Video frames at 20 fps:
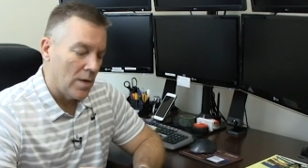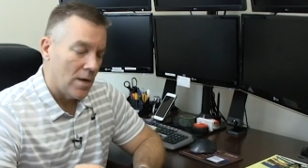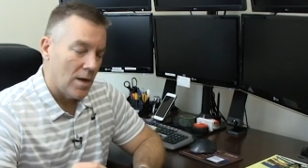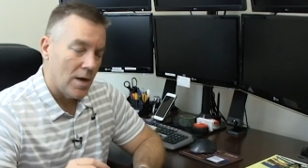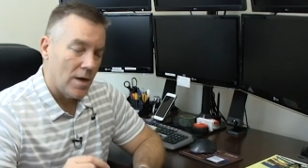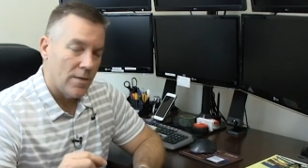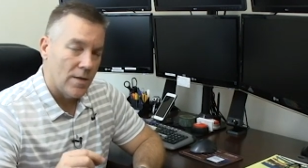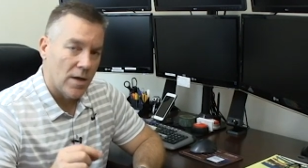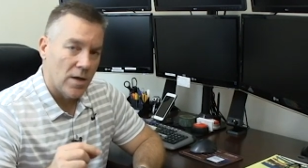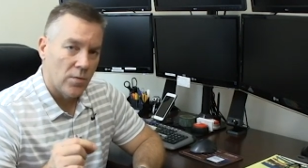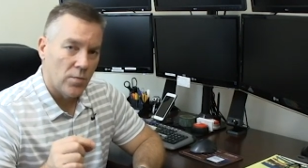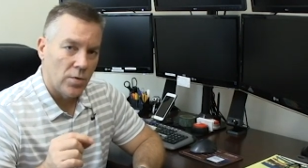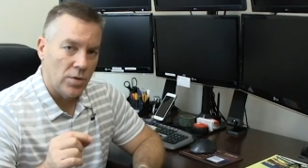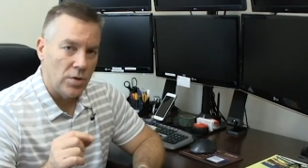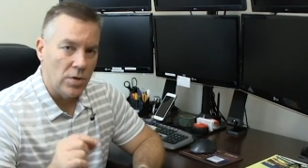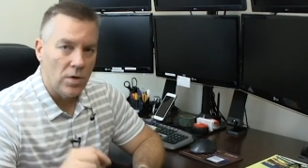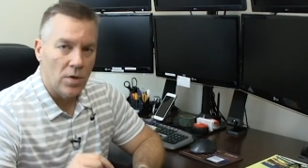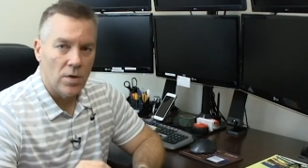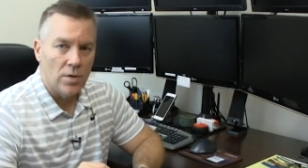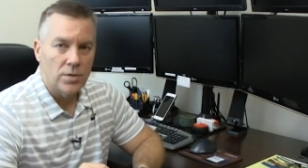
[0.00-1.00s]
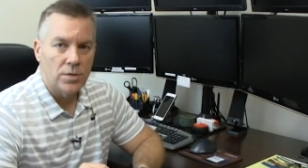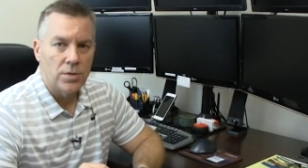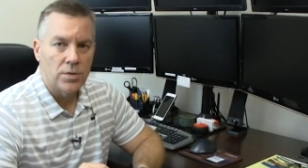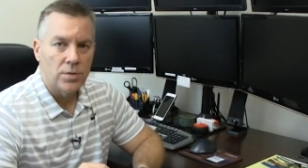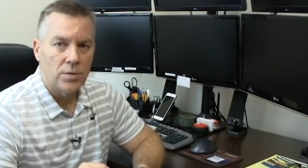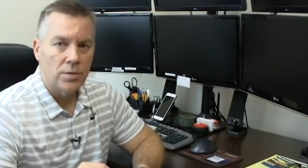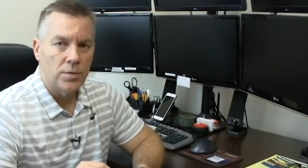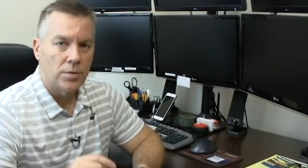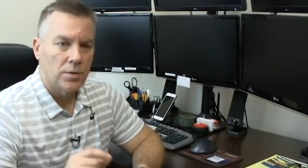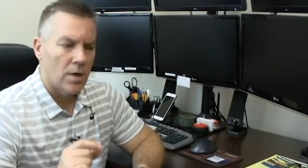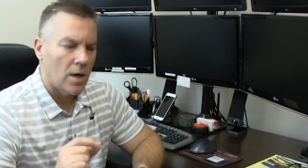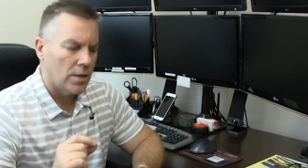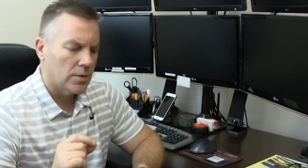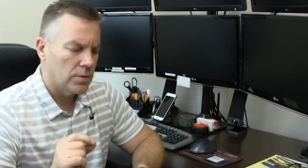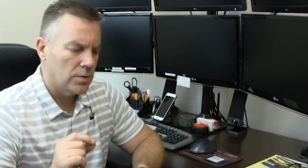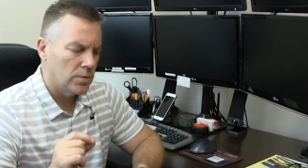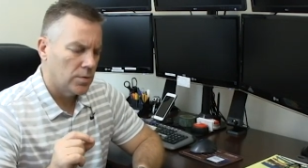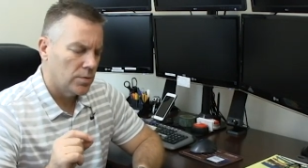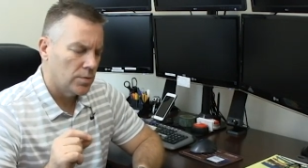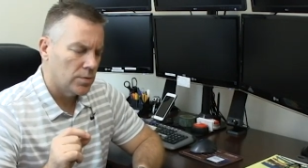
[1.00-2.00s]
And then when you go to talk
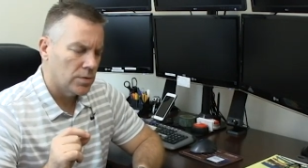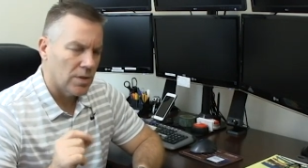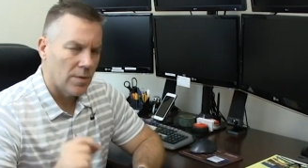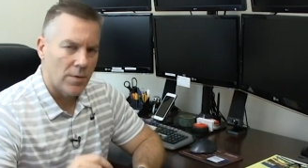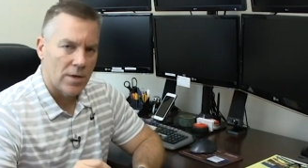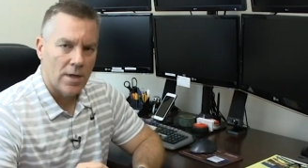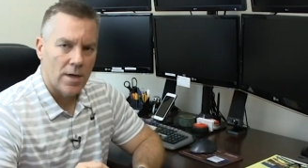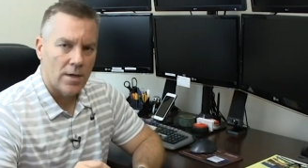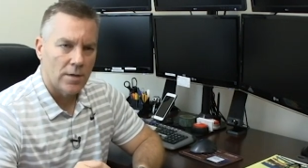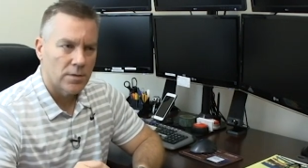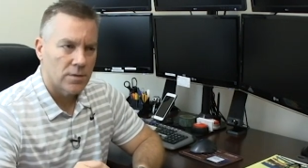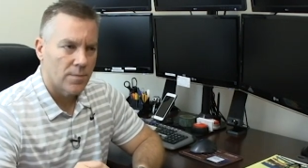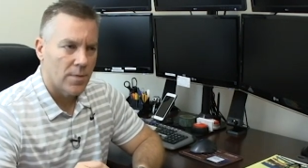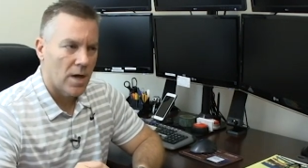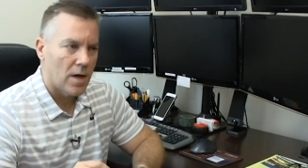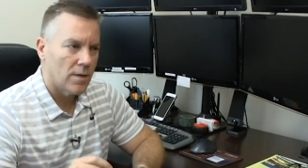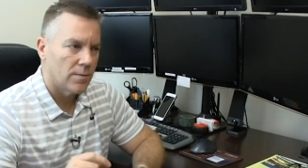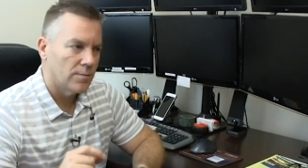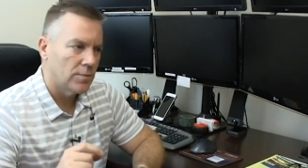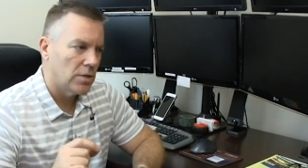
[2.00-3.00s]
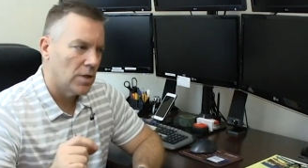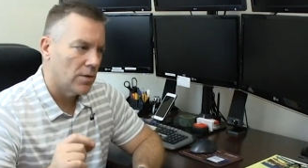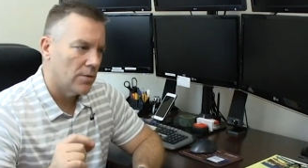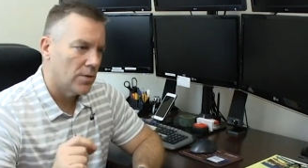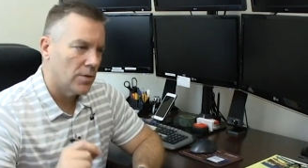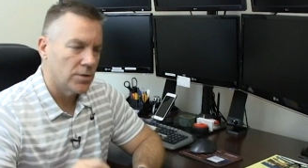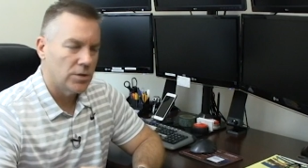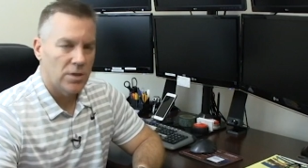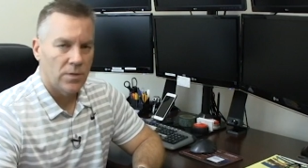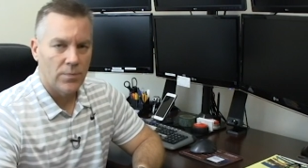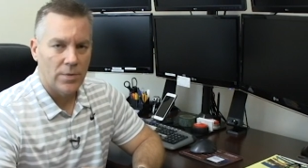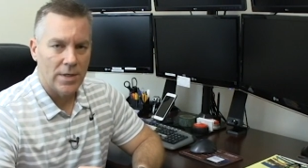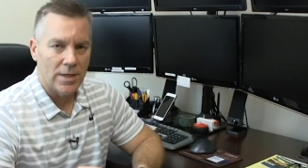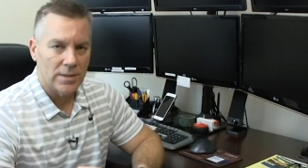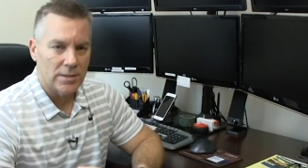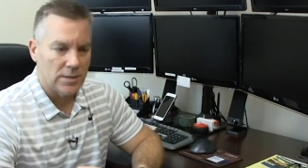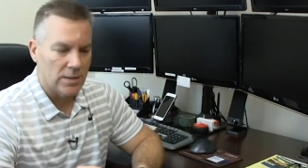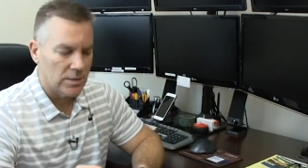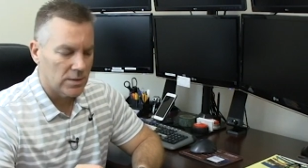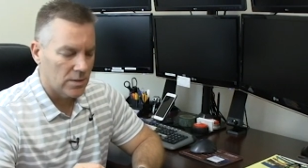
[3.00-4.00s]
to somebody else about you know their
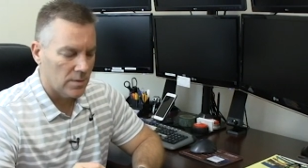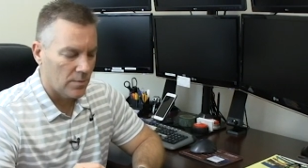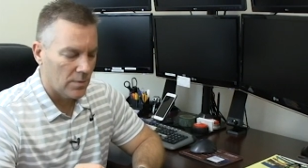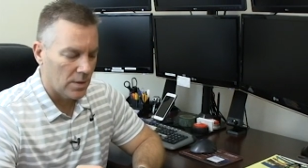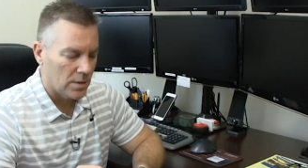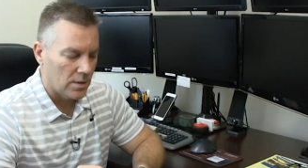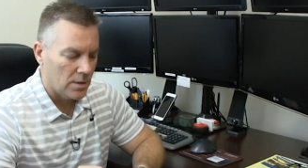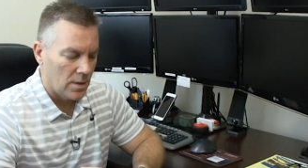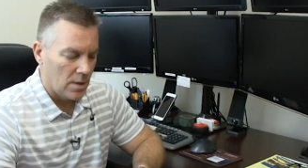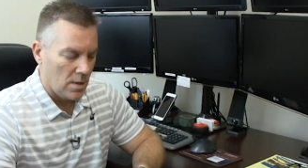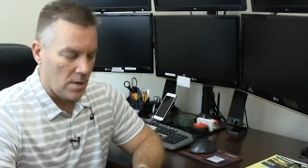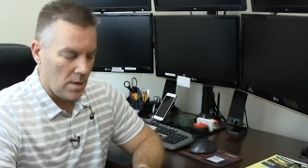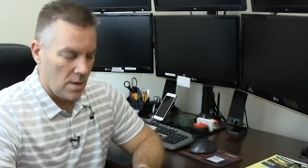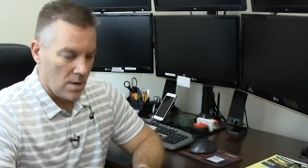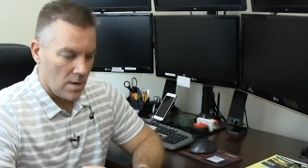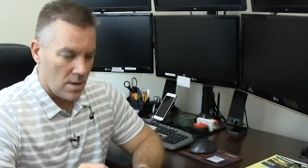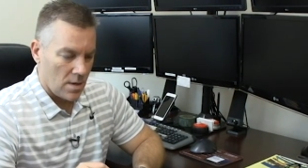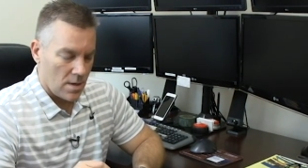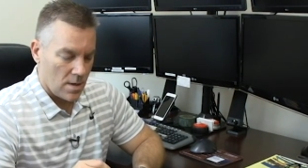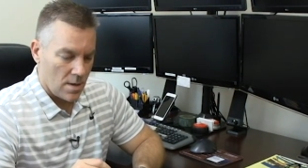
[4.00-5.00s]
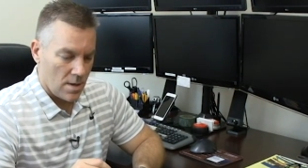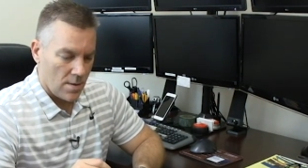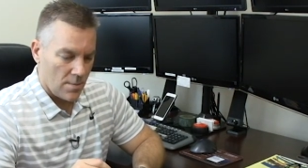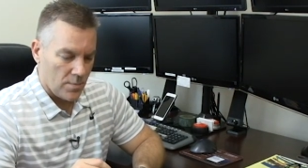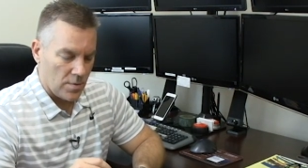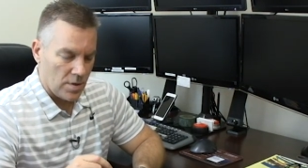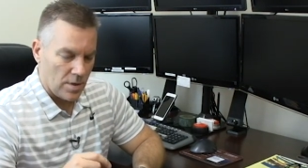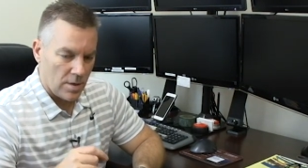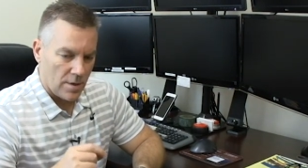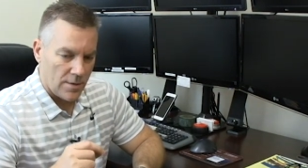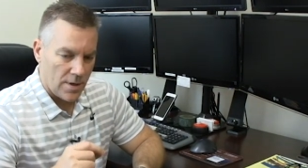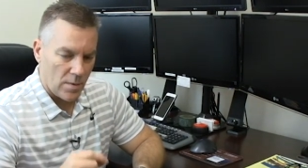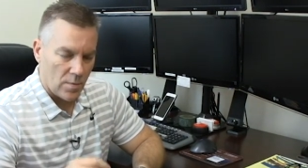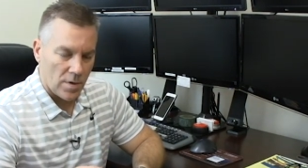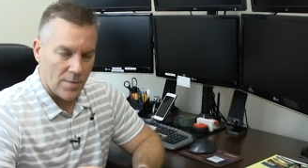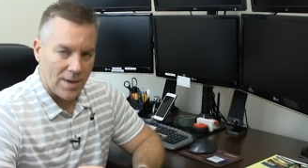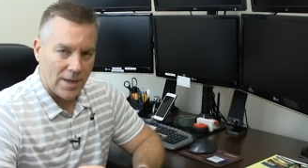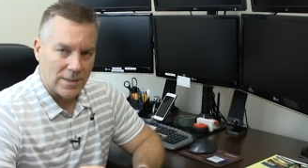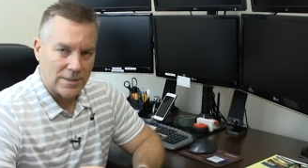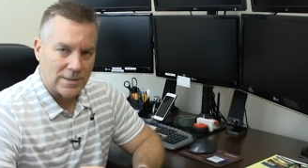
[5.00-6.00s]
GPS system, and uh, you know they
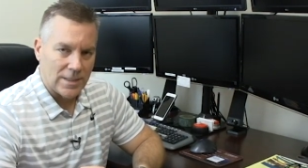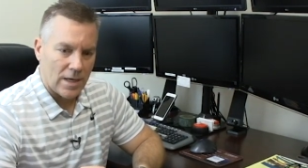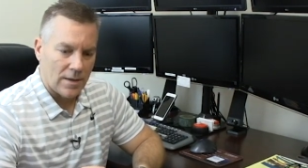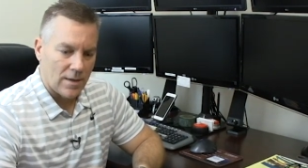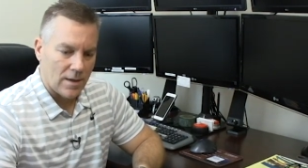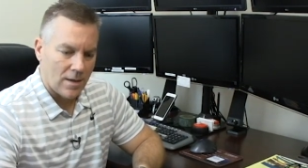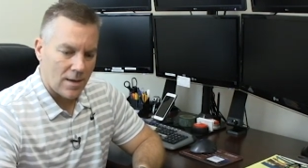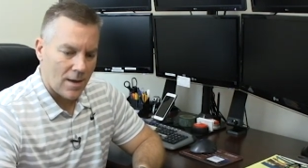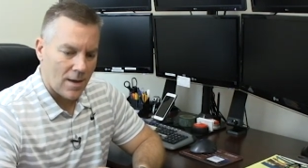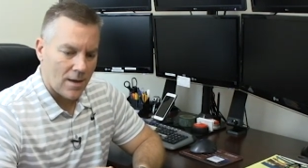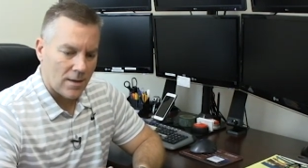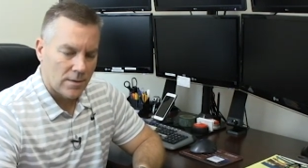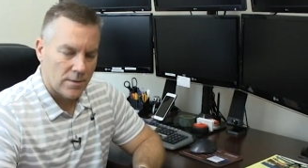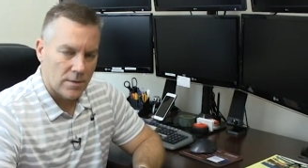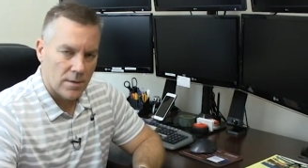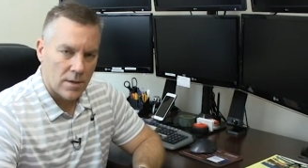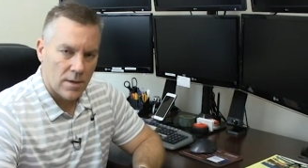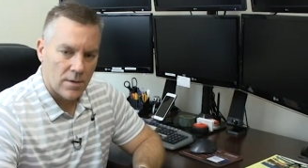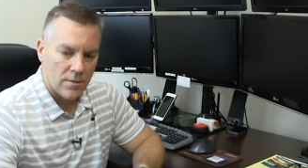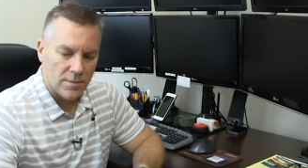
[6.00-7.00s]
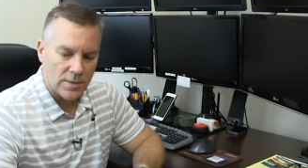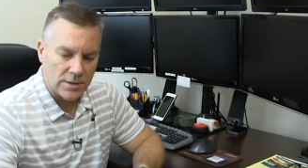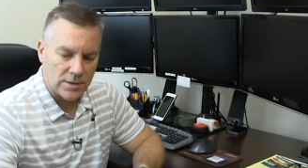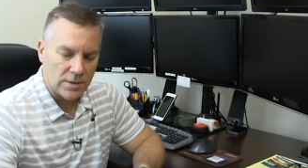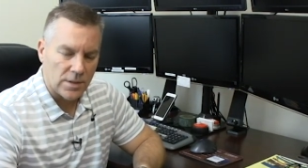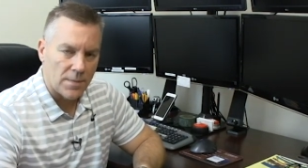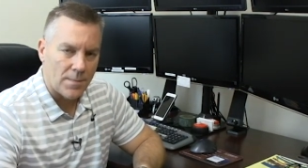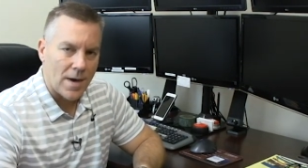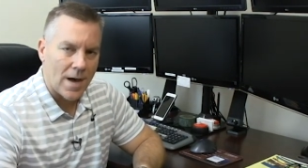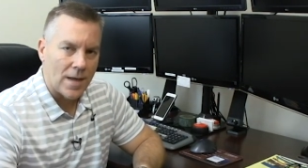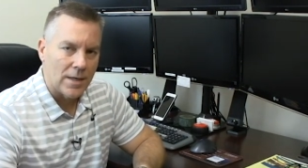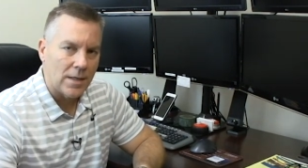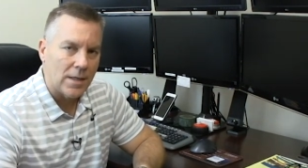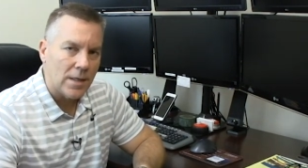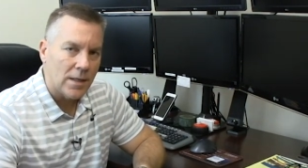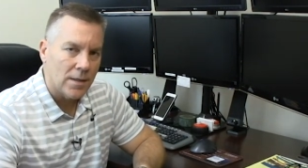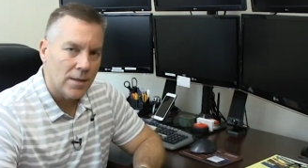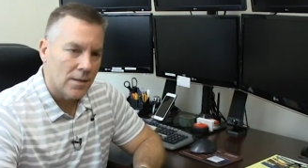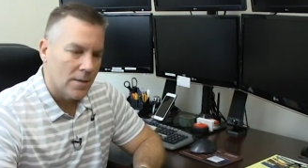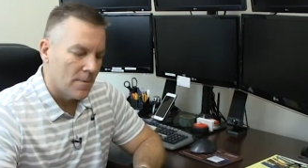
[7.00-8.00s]
want to make it sound like ah you know it's a
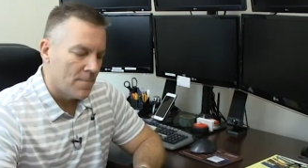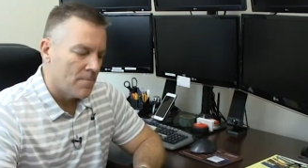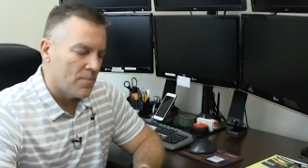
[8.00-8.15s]
commodity